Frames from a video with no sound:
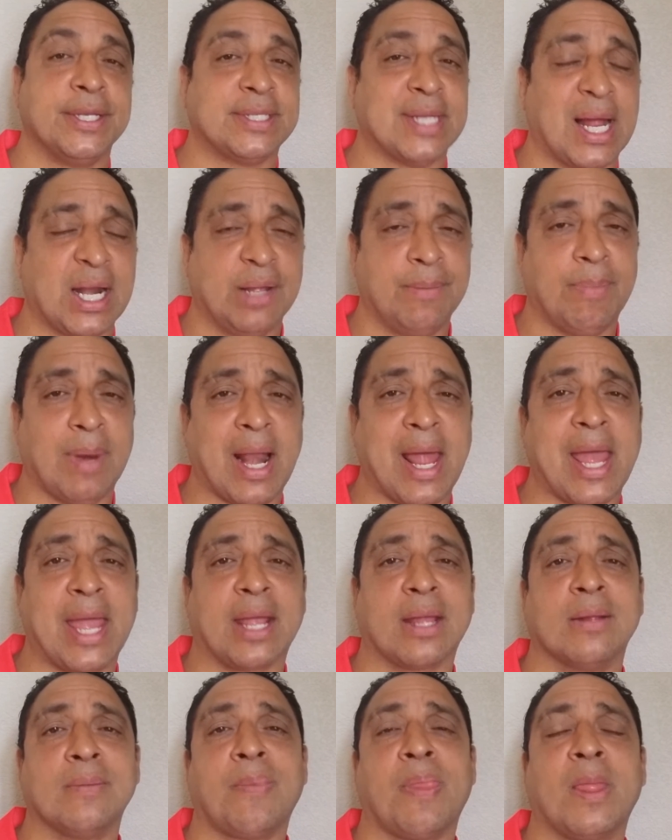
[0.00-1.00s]
Solid
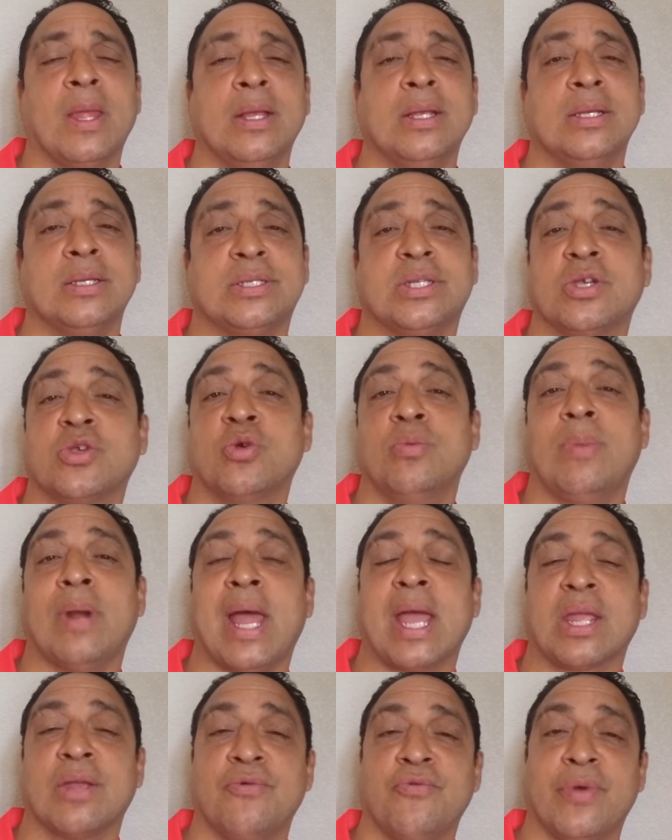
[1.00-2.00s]
black, single
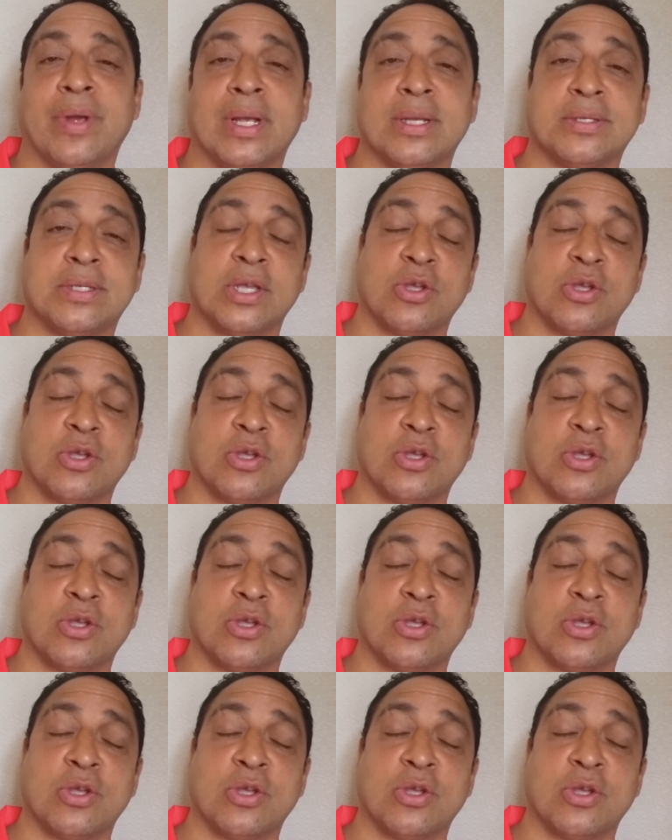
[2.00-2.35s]
black and red,